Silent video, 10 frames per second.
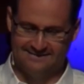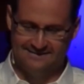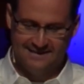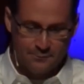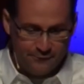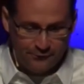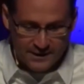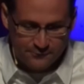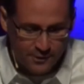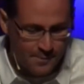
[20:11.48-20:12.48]
Now reflect
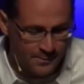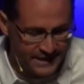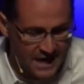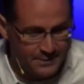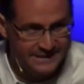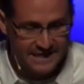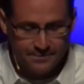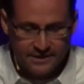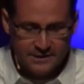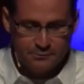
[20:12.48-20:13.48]
for a moment on how we
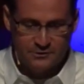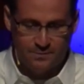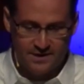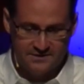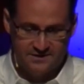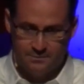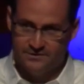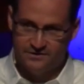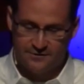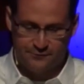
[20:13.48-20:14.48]
typically respond to someone
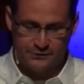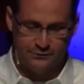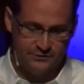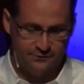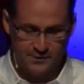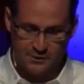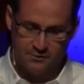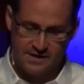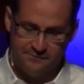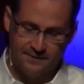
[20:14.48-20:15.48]
suffering through severe
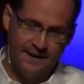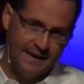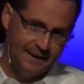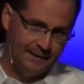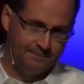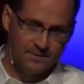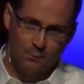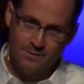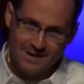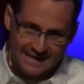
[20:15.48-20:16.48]
grief.
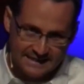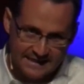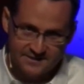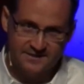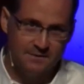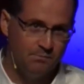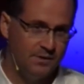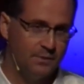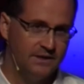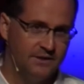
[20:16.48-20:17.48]
We might listen,
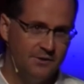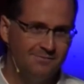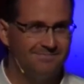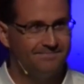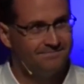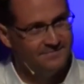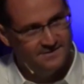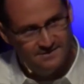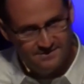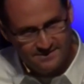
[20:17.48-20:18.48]
but we don't
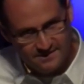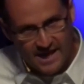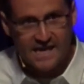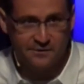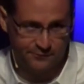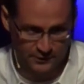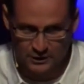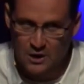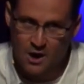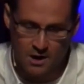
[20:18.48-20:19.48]
take it for
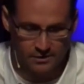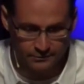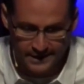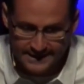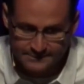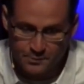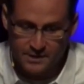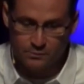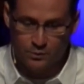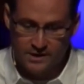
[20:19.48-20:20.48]
long, right?
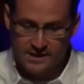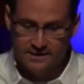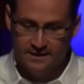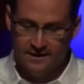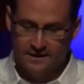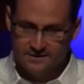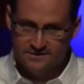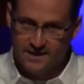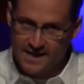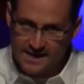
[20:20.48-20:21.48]
We
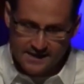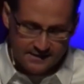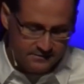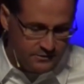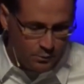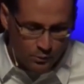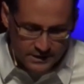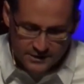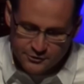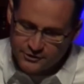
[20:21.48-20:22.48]
say,
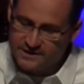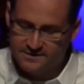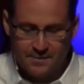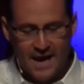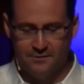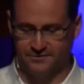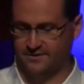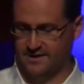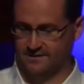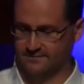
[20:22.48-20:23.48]
you should get some
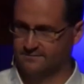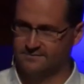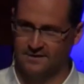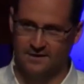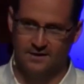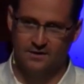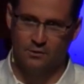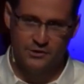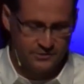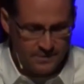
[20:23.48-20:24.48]
counseling,
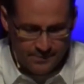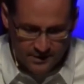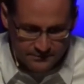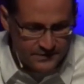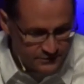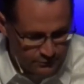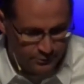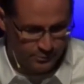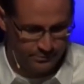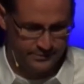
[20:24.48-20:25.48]
or you should be part of this group.